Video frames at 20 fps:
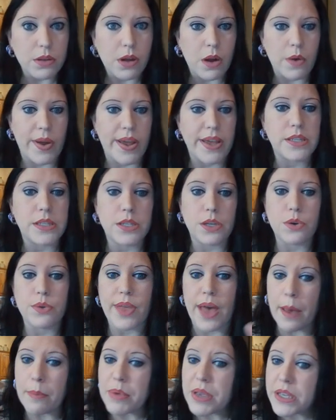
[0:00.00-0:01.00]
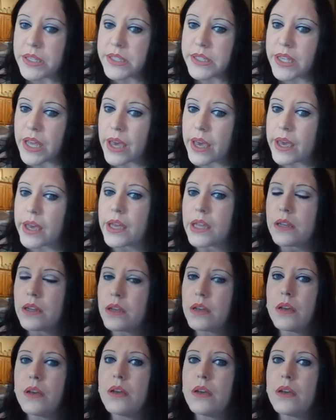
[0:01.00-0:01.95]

All right. So that being said,